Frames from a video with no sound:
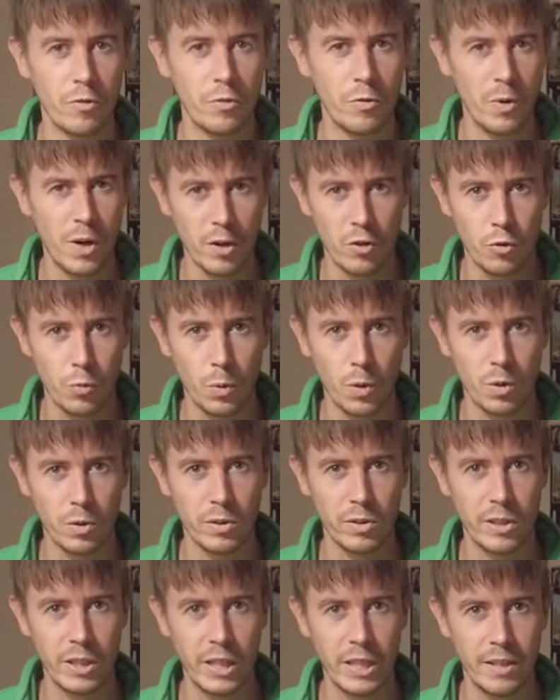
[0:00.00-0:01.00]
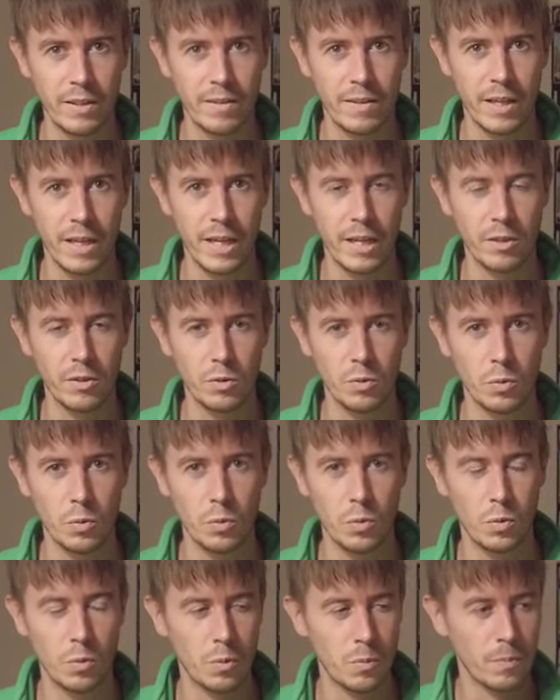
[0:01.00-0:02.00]
fresh water in there
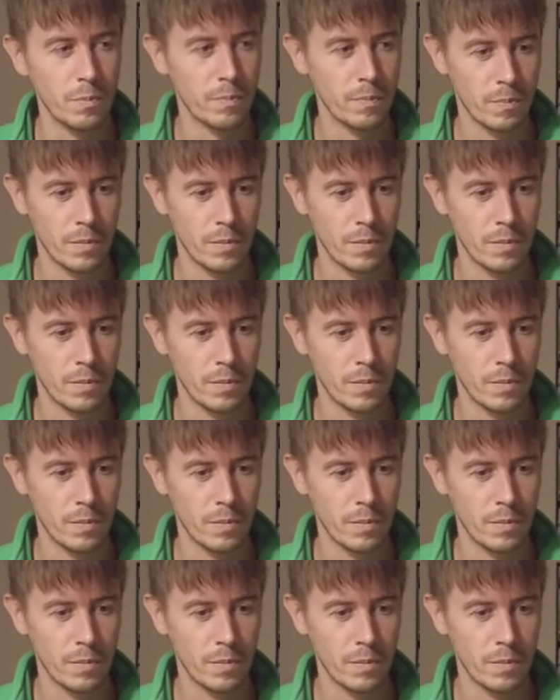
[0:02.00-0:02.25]
to